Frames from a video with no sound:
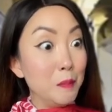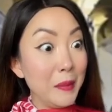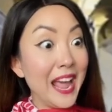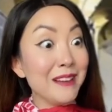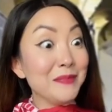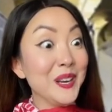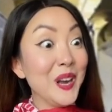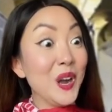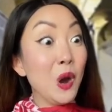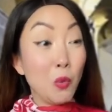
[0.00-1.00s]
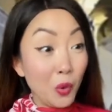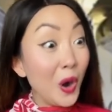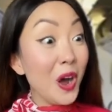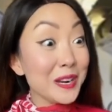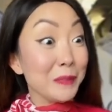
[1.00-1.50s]
Ma'am, we're
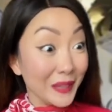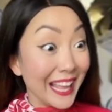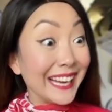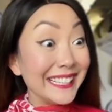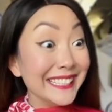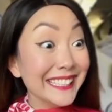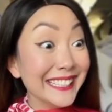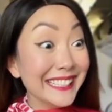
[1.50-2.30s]
on a plane.